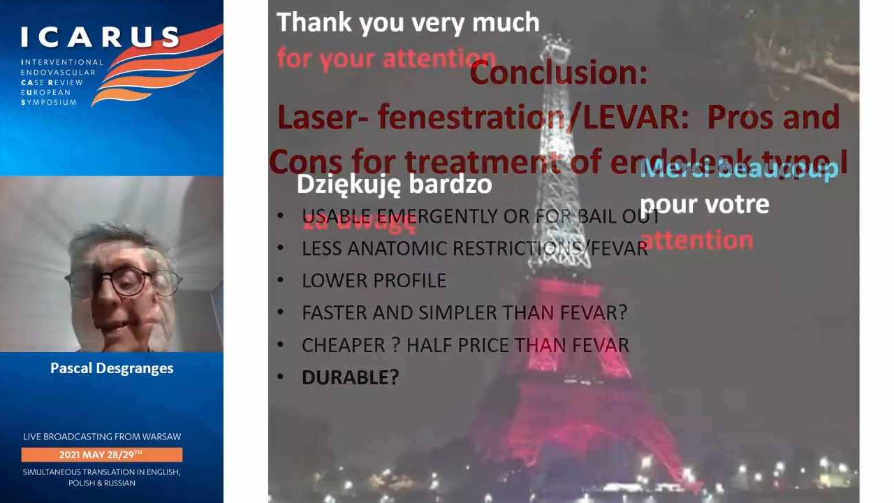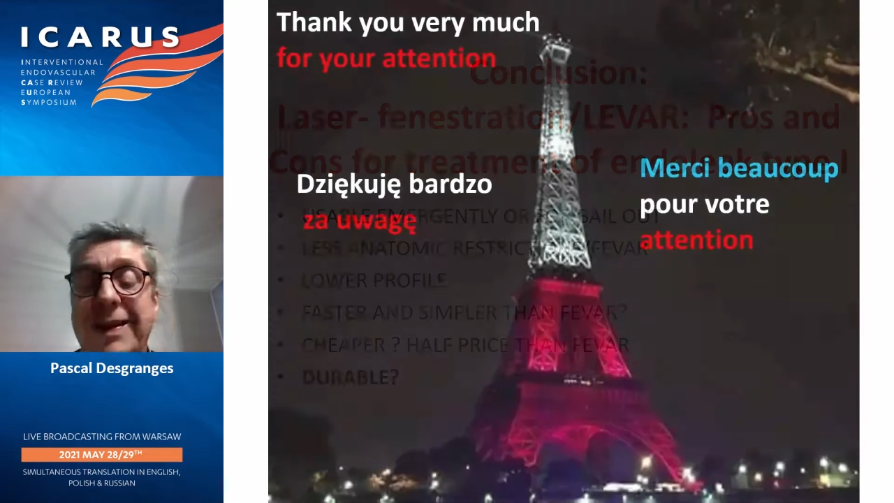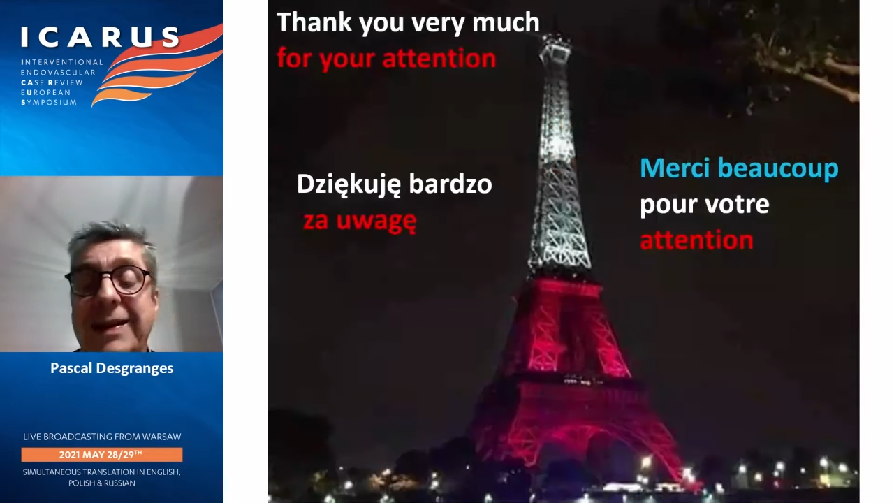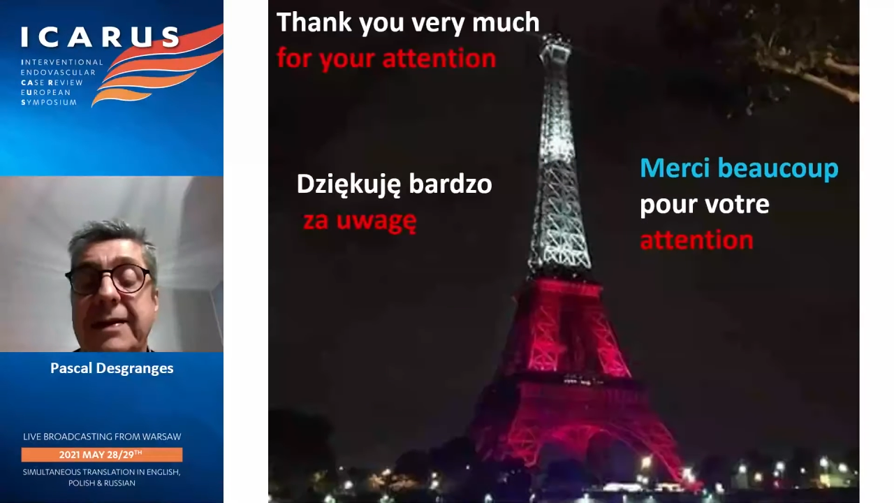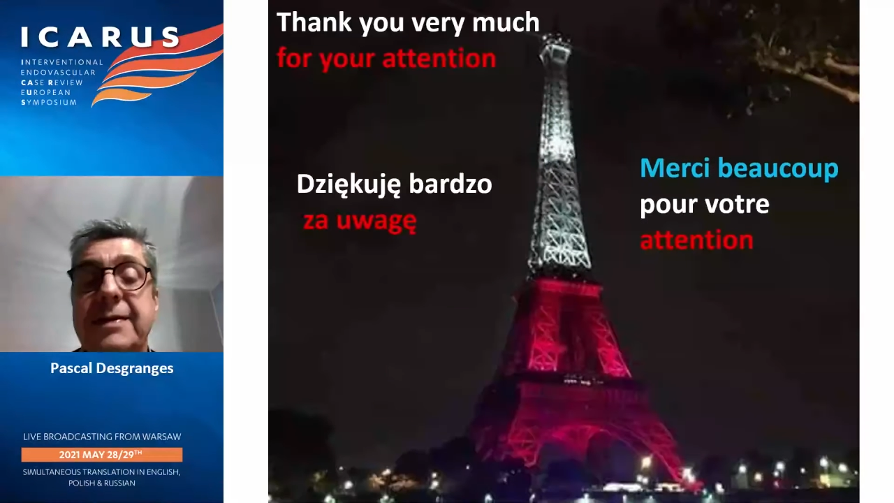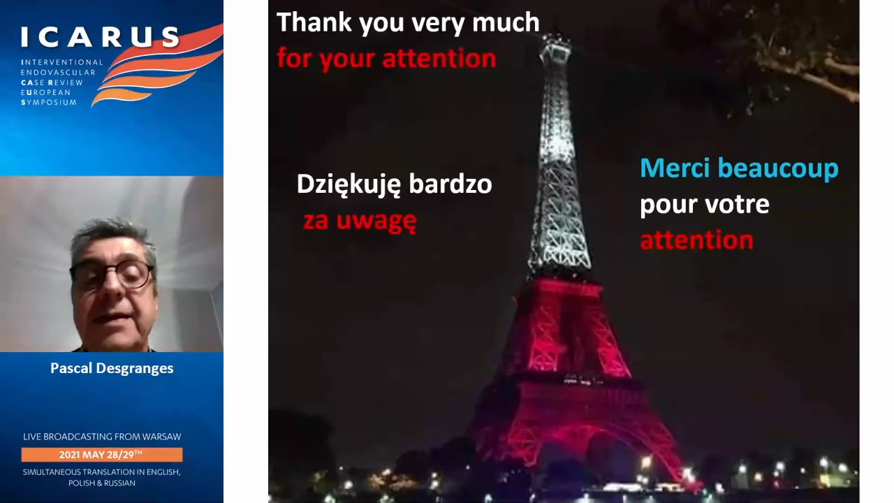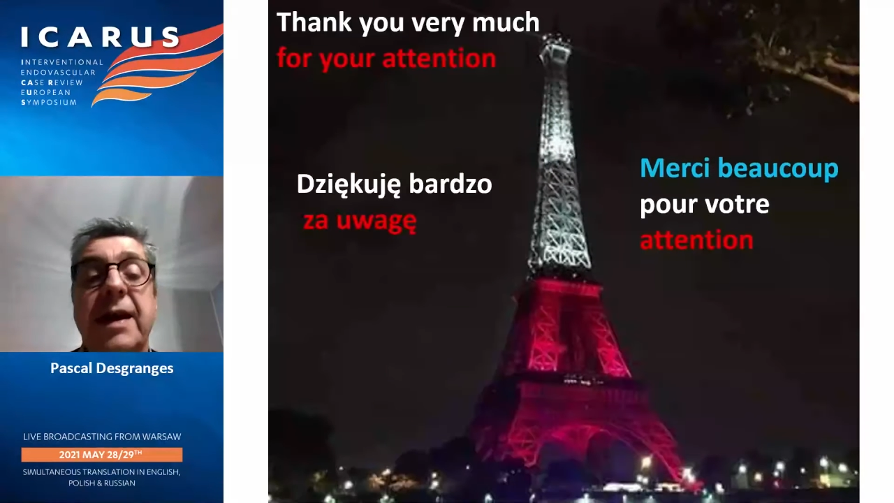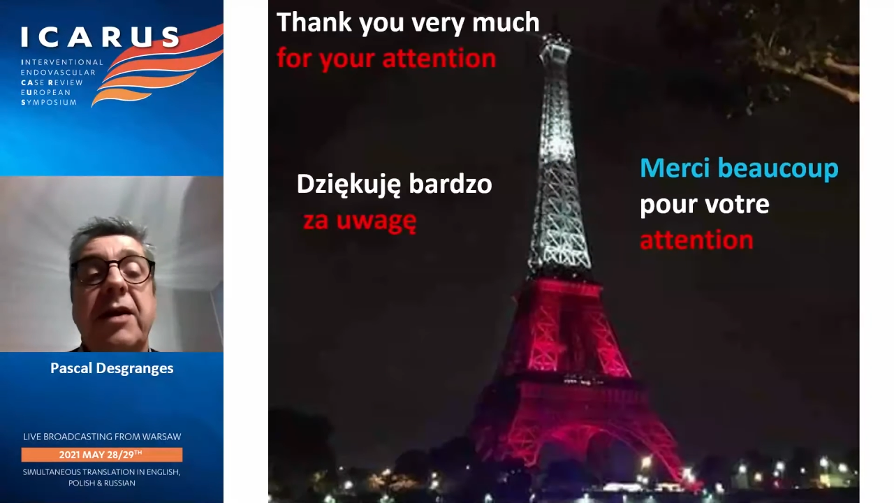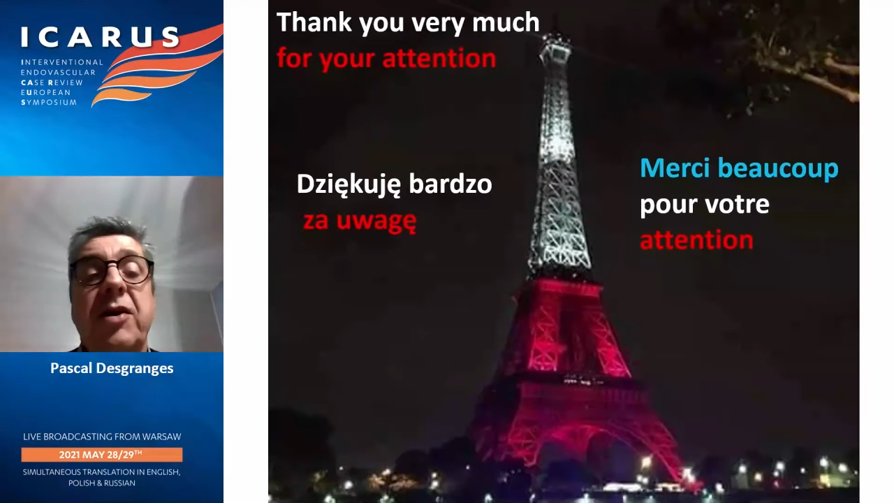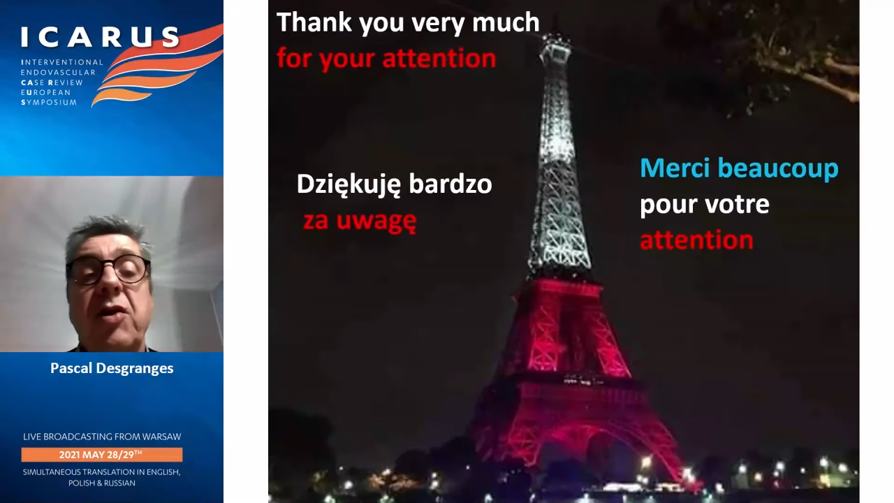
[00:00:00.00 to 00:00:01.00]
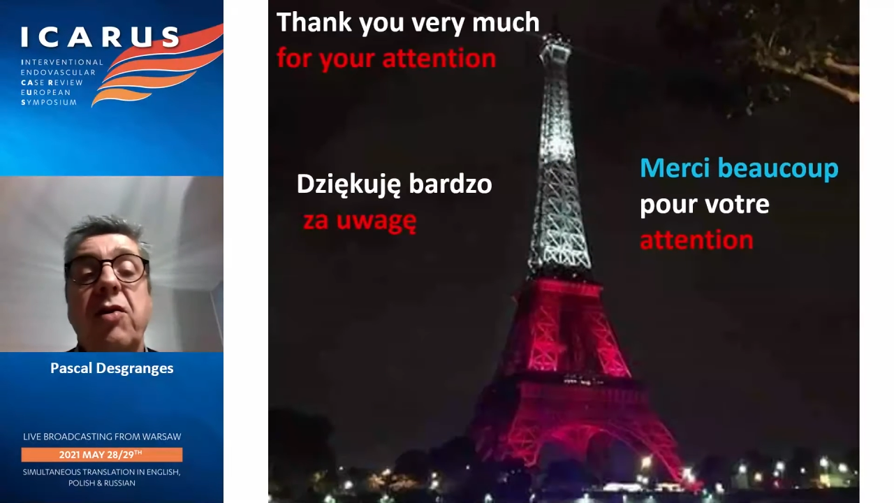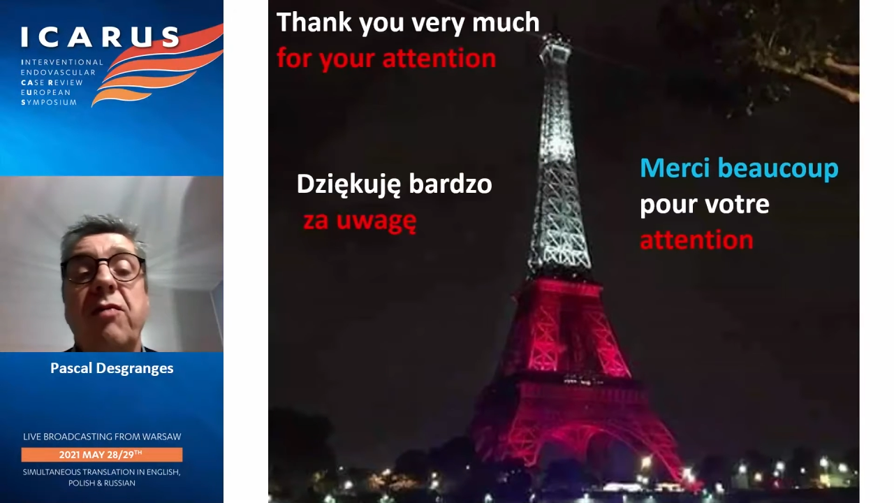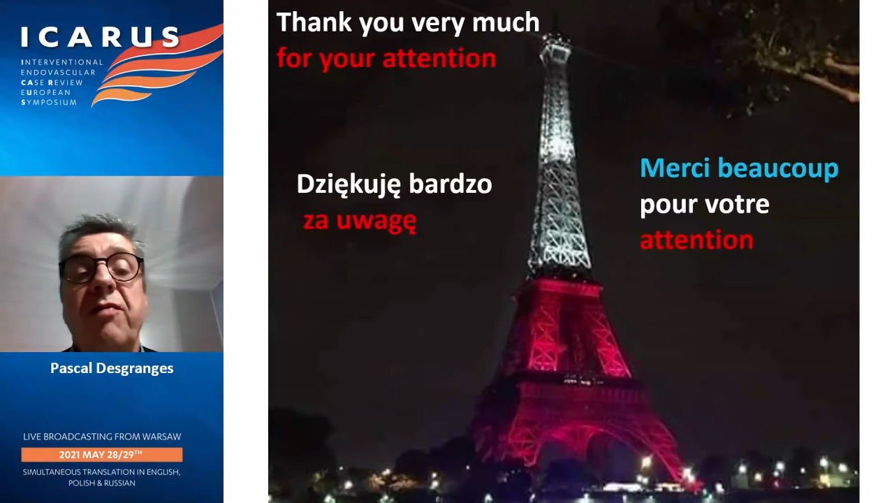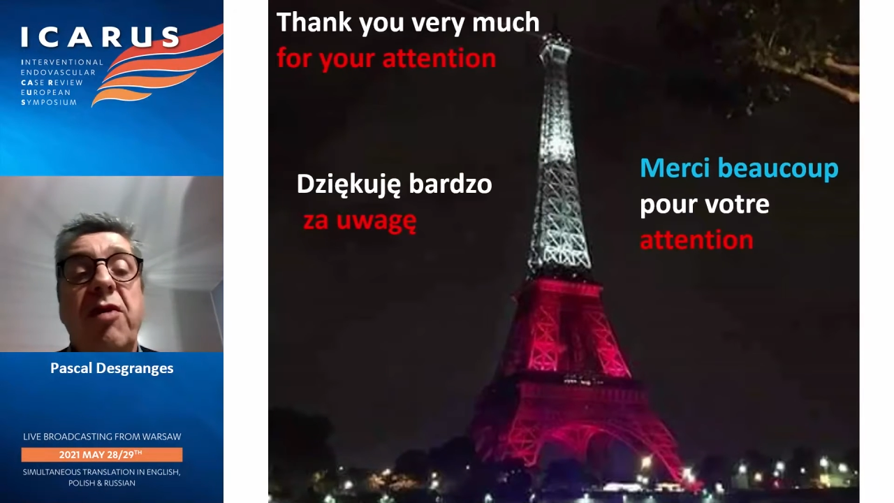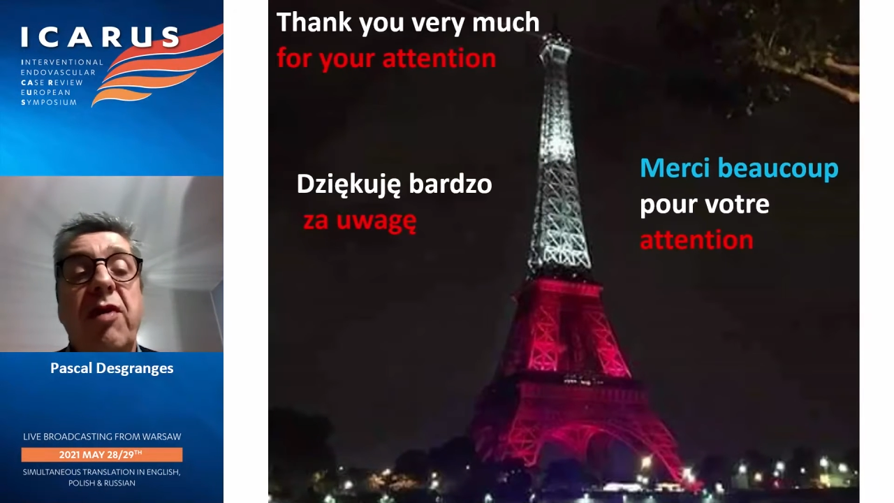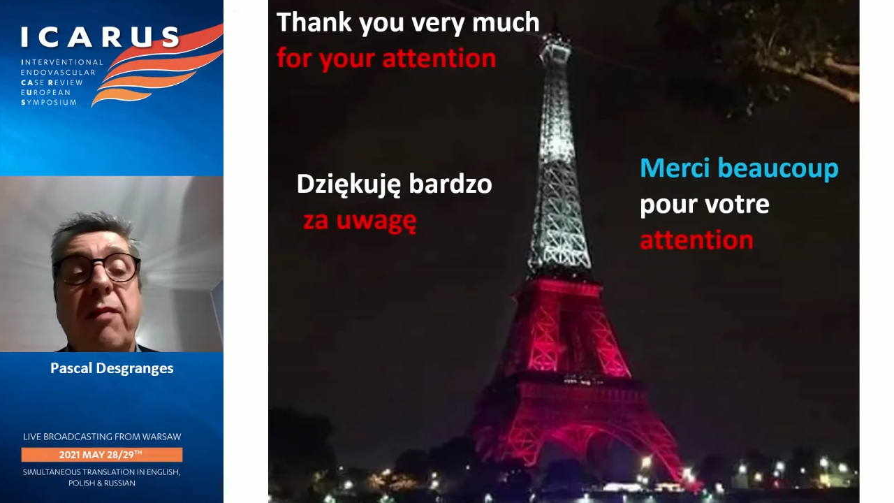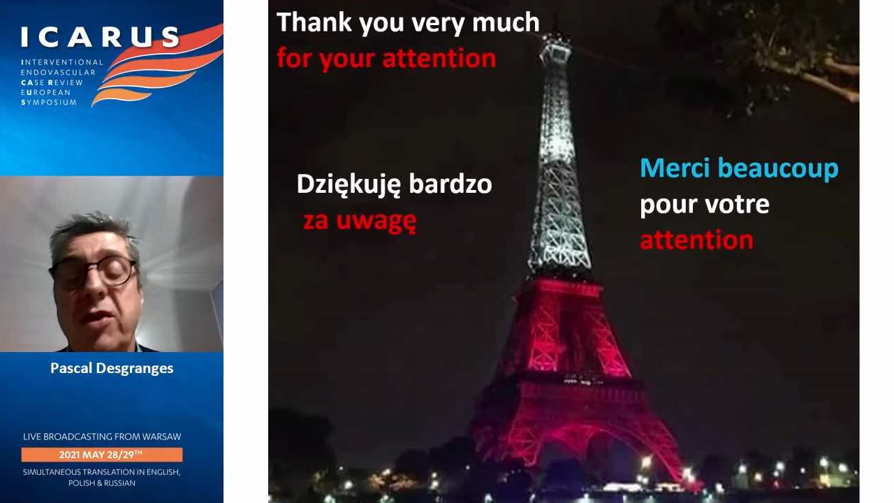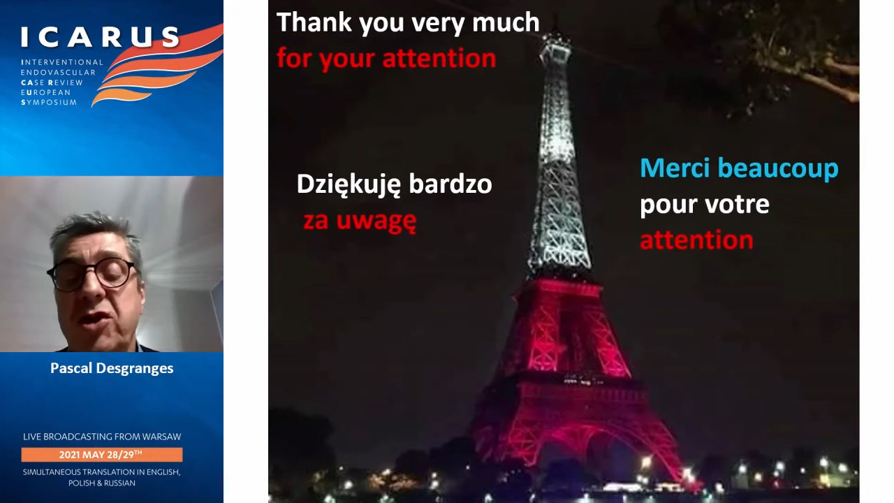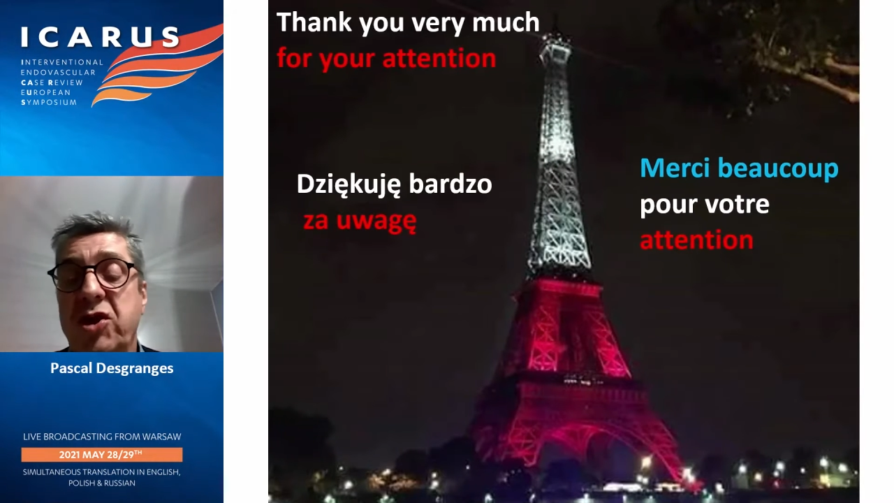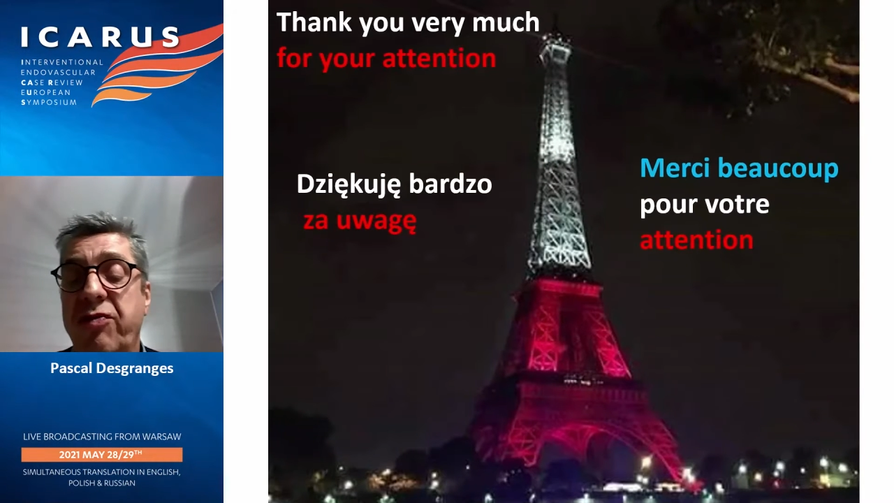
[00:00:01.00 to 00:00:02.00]
Thank you very much
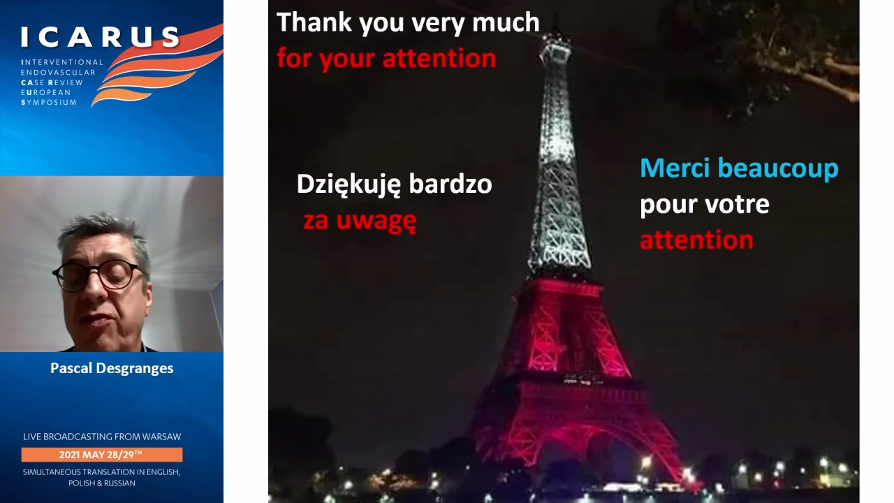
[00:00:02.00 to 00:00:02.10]
for